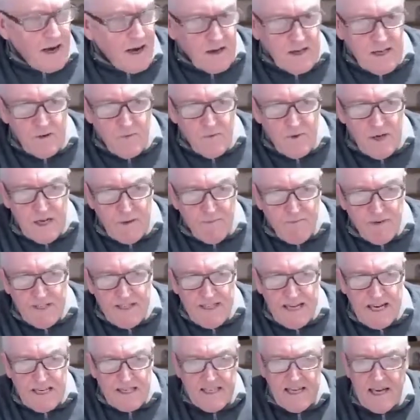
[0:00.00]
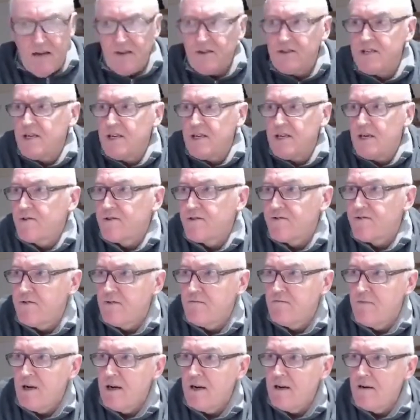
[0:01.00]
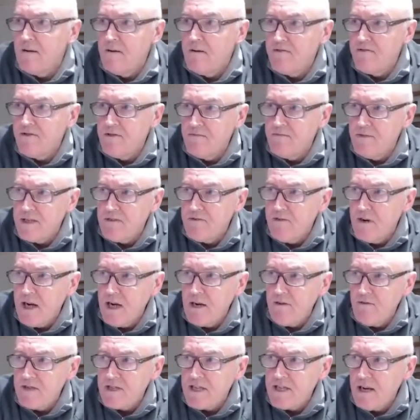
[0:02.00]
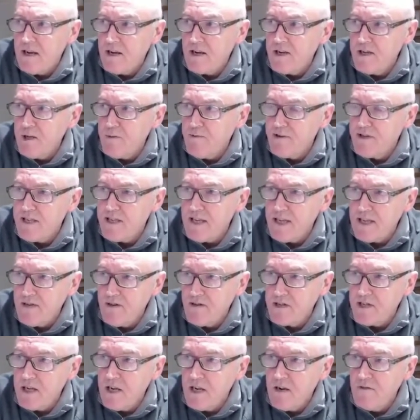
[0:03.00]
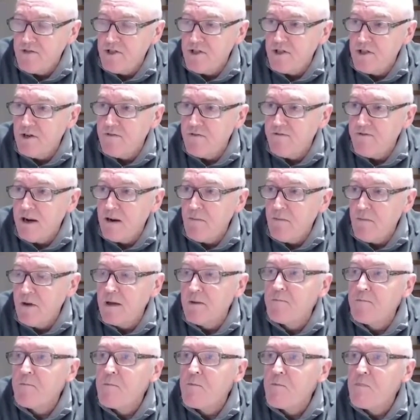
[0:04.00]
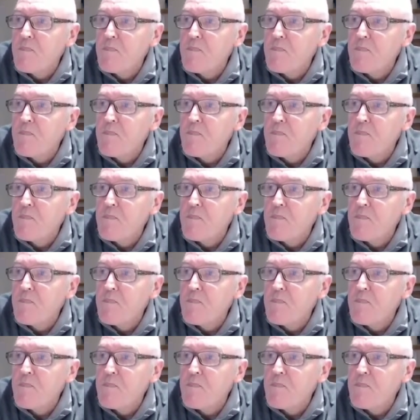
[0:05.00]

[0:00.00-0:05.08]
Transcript: how can we protect ourselves from this virus? How can you protect yourself and your family?